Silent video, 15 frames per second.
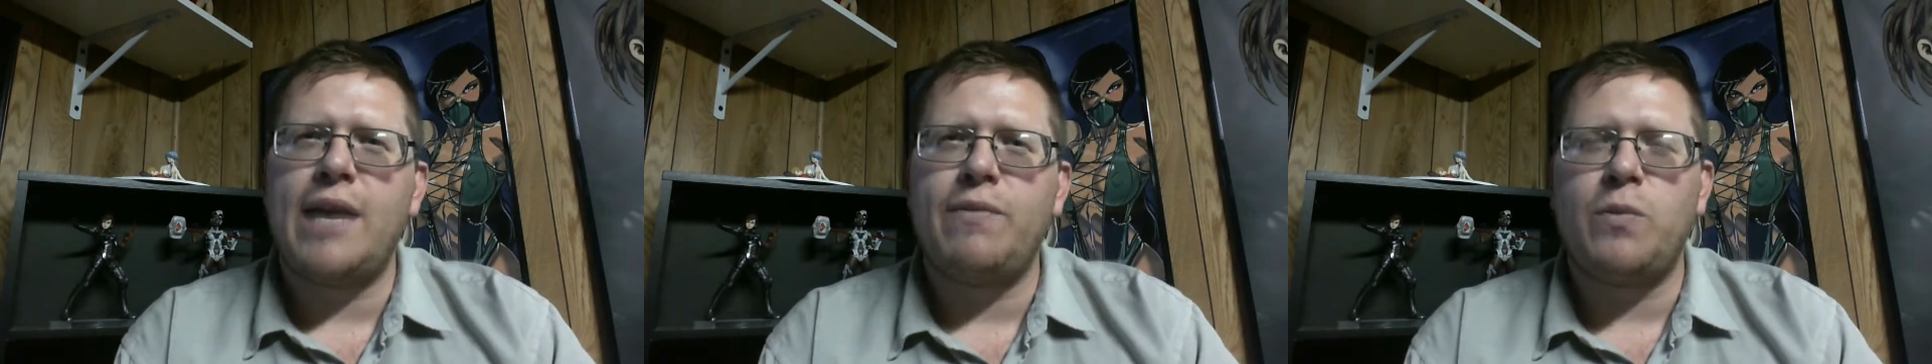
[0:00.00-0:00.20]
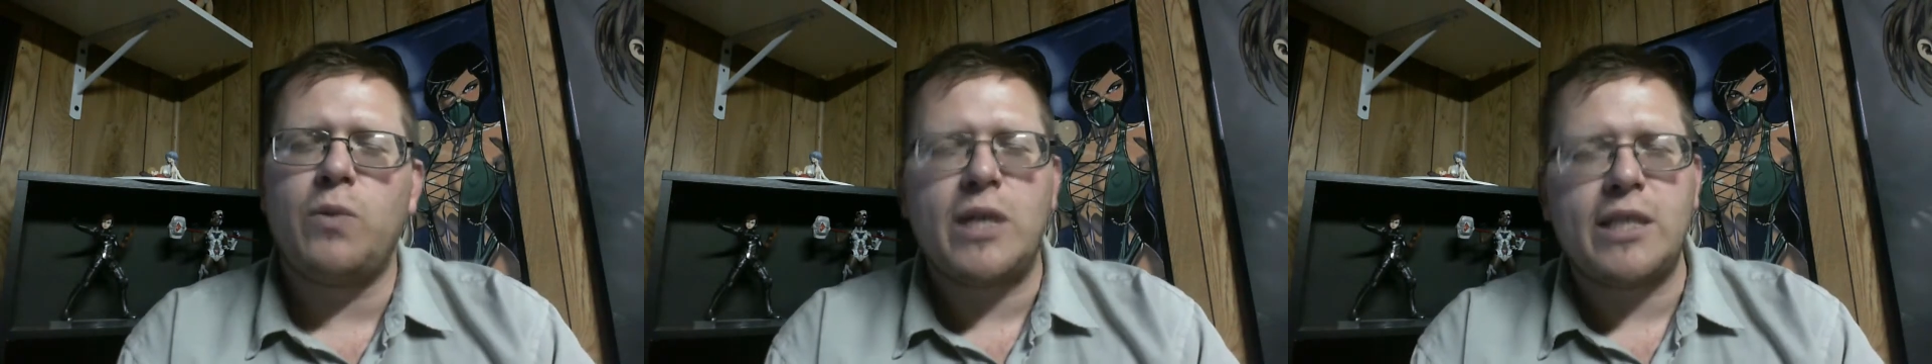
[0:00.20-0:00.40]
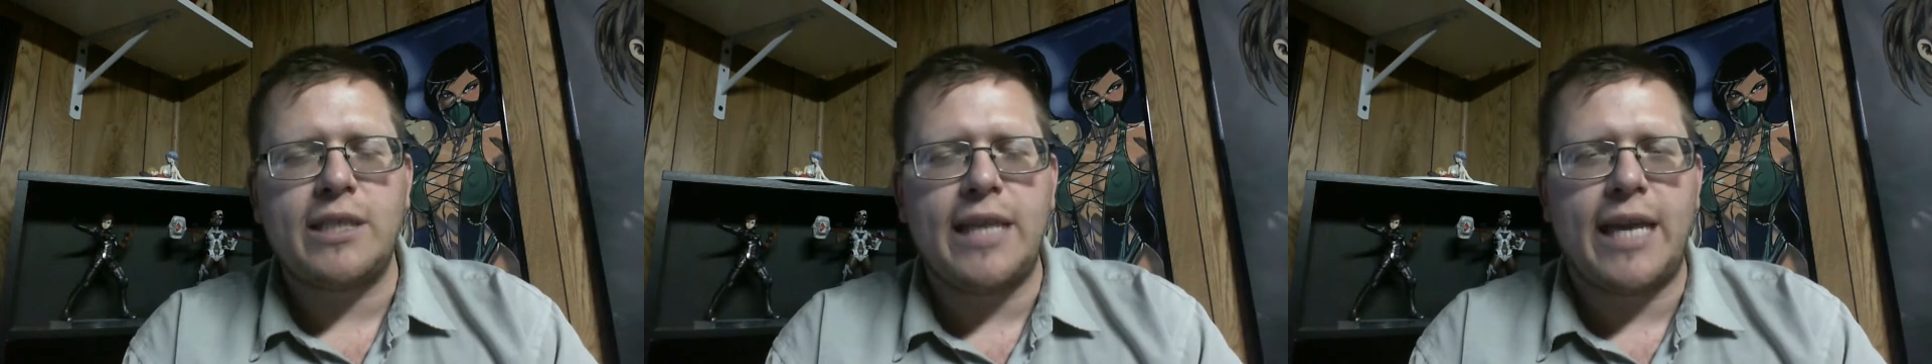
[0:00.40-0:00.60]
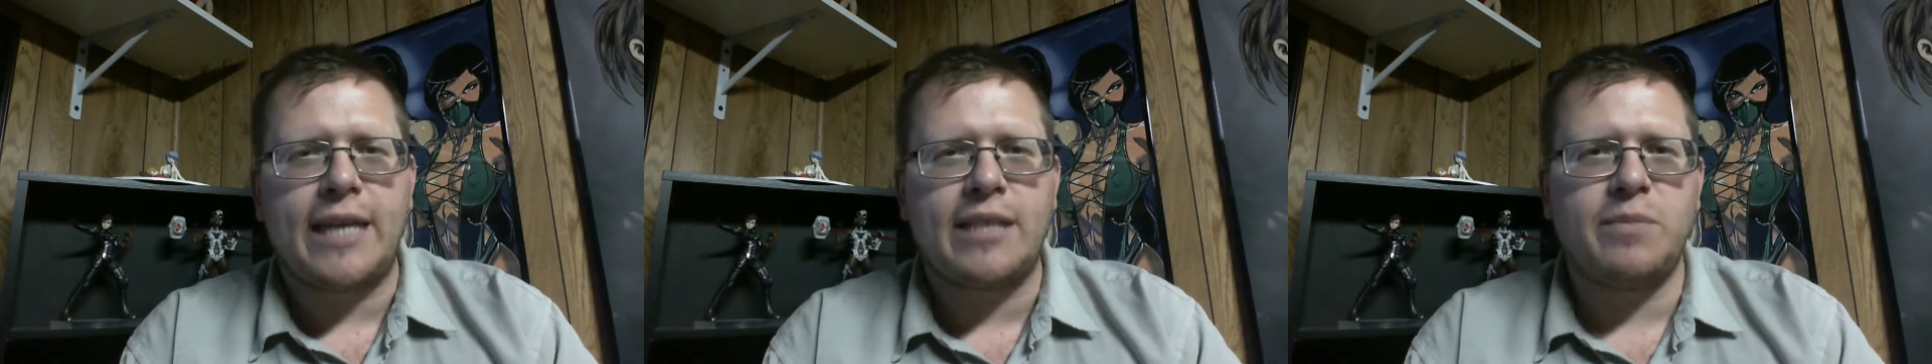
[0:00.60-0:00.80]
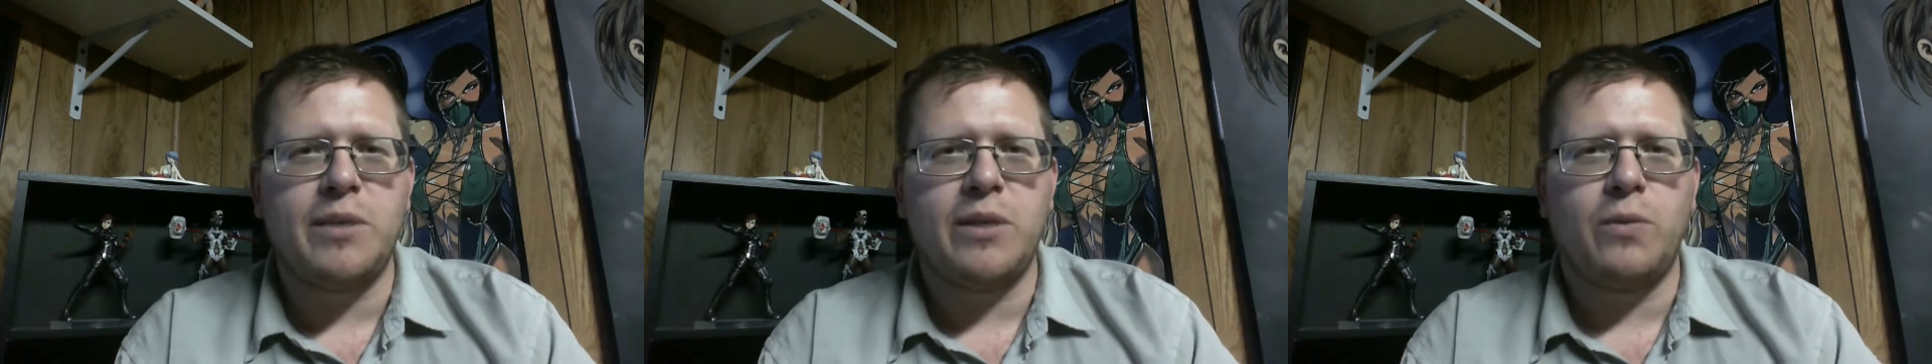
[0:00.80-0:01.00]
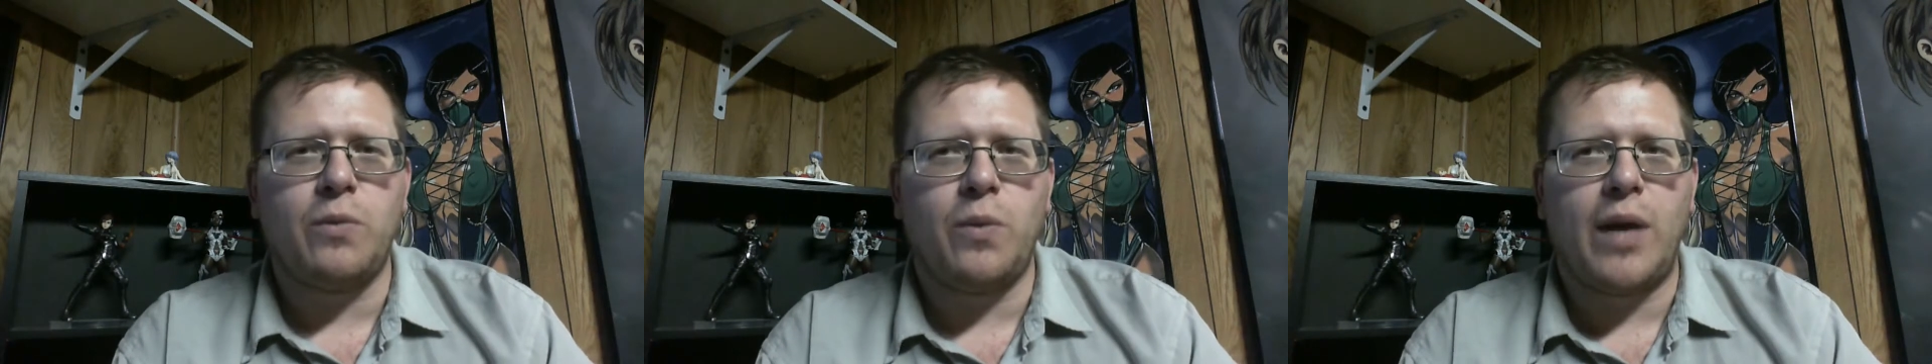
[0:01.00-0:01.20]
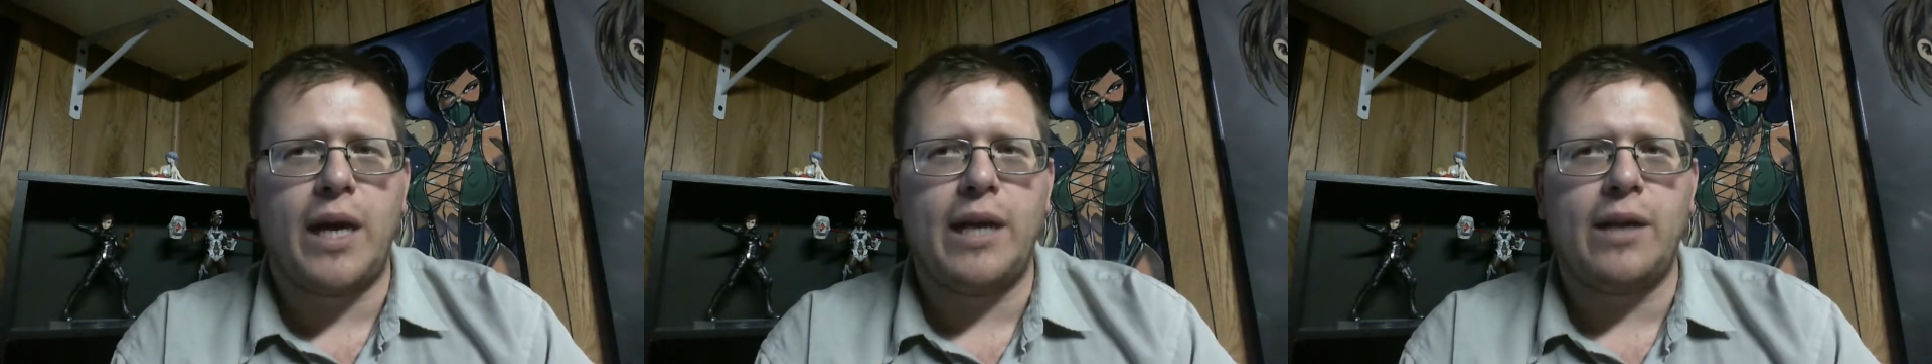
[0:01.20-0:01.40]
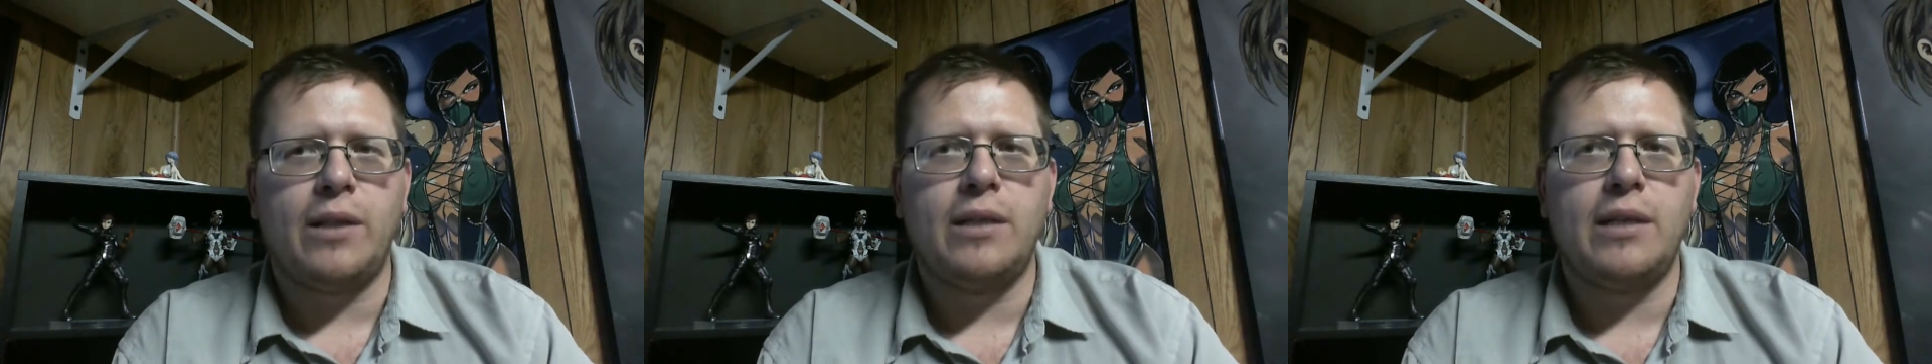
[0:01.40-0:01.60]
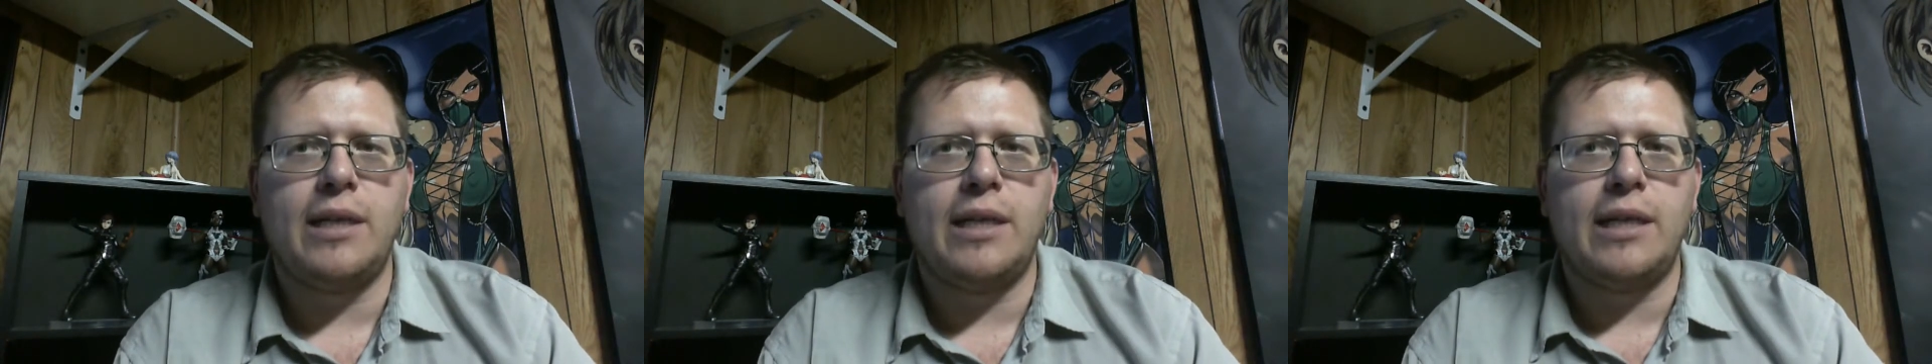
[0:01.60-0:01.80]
I haven't watched the X-Men in a while.